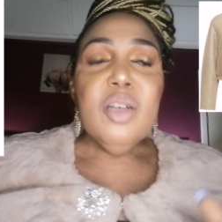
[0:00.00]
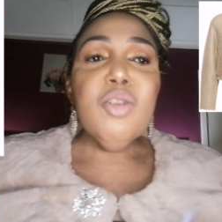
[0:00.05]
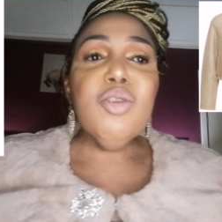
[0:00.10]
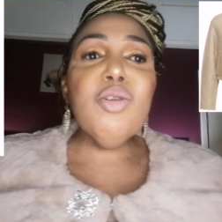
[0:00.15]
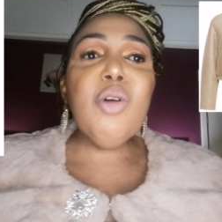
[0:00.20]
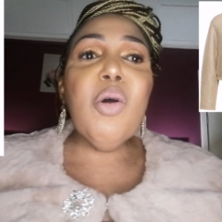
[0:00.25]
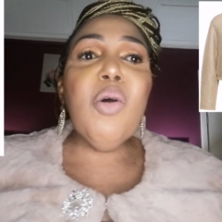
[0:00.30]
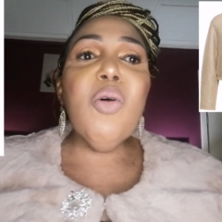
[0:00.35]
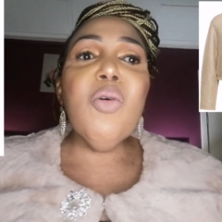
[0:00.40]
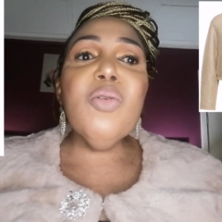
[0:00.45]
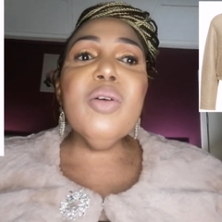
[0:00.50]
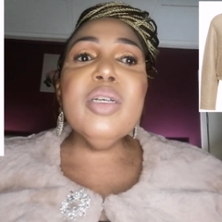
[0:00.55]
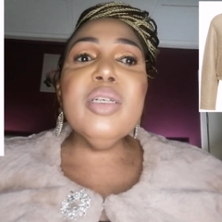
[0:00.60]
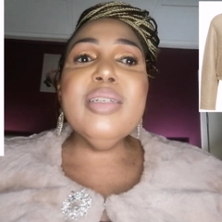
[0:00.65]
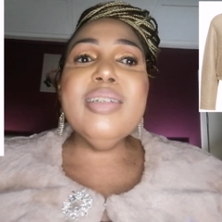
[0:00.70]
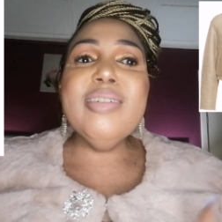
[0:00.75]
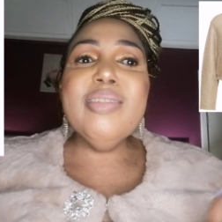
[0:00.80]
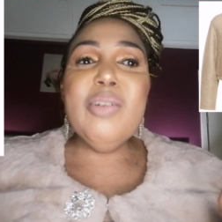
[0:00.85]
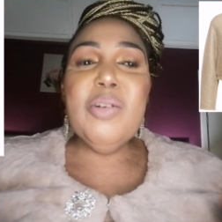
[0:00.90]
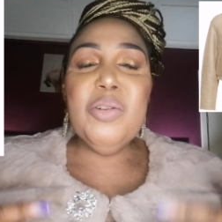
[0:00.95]
So
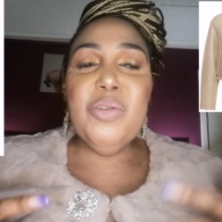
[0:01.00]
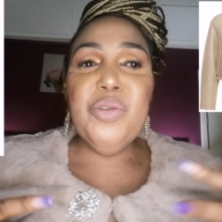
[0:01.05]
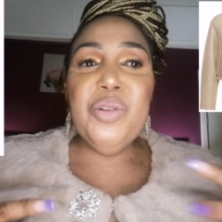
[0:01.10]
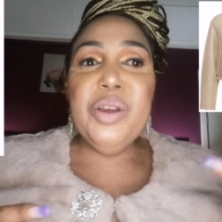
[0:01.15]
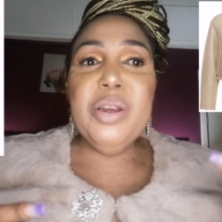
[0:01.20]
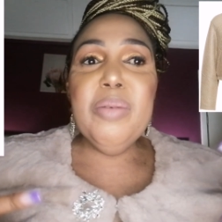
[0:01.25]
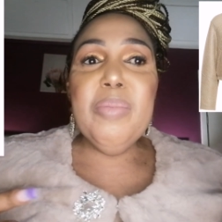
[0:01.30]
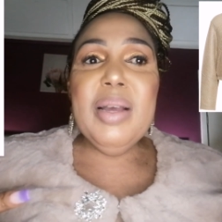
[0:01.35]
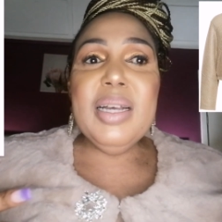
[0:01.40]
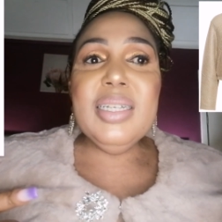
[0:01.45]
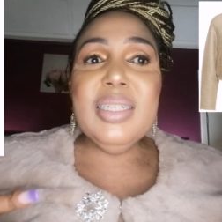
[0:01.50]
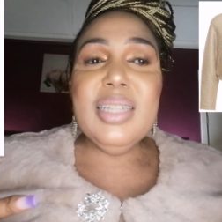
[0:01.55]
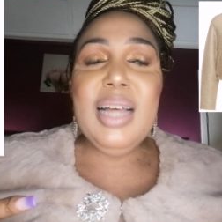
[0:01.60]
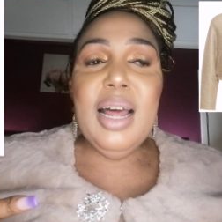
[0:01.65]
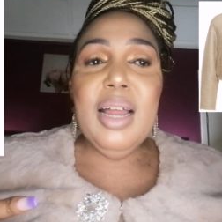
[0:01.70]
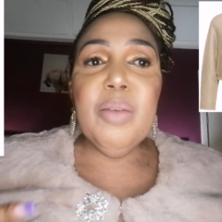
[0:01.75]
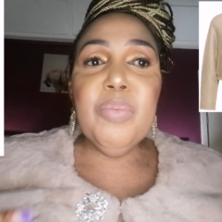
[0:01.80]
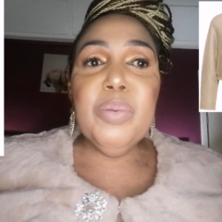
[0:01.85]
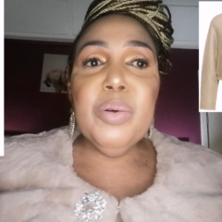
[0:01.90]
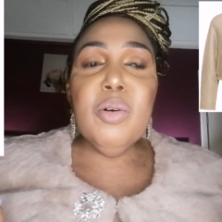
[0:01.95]
it's not really my
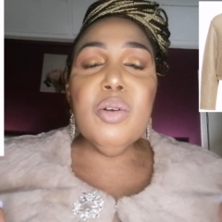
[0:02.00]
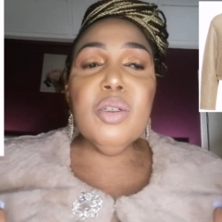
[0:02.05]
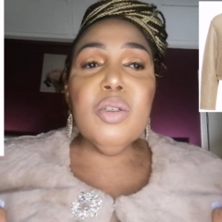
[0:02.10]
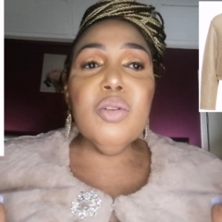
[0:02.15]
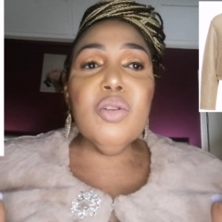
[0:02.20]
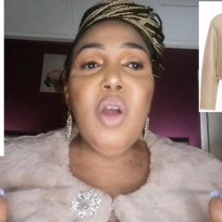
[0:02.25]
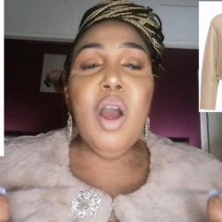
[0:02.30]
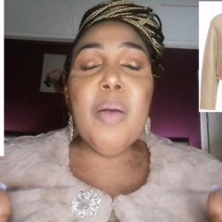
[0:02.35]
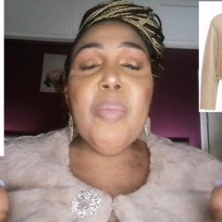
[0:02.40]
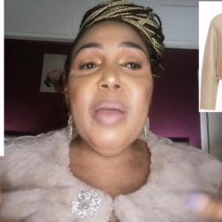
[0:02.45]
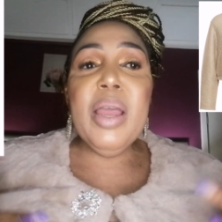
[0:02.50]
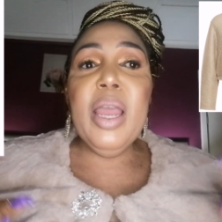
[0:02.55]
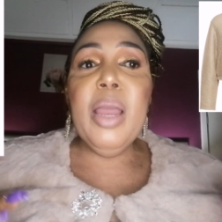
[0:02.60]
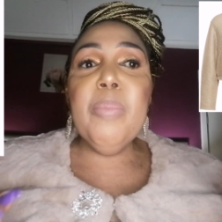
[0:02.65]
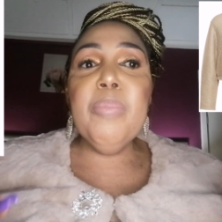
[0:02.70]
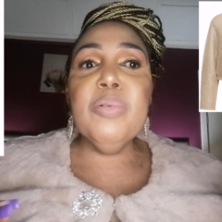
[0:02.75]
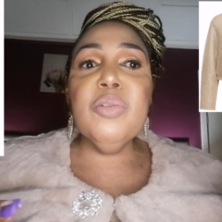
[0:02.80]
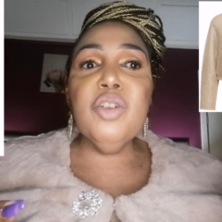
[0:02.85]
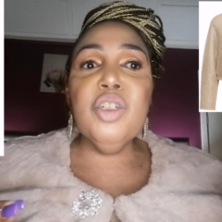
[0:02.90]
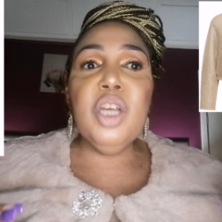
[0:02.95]
style because, you know, I'm an
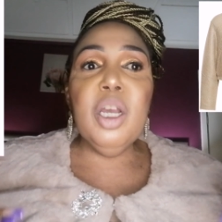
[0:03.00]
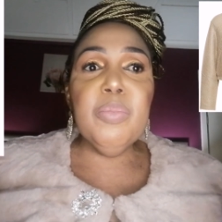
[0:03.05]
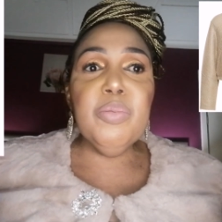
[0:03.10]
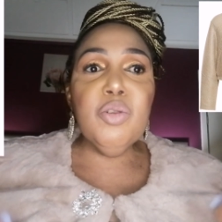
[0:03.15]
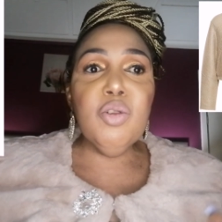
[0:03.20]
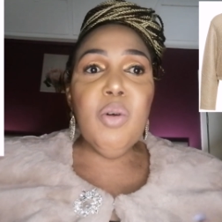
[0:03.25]
apple shape.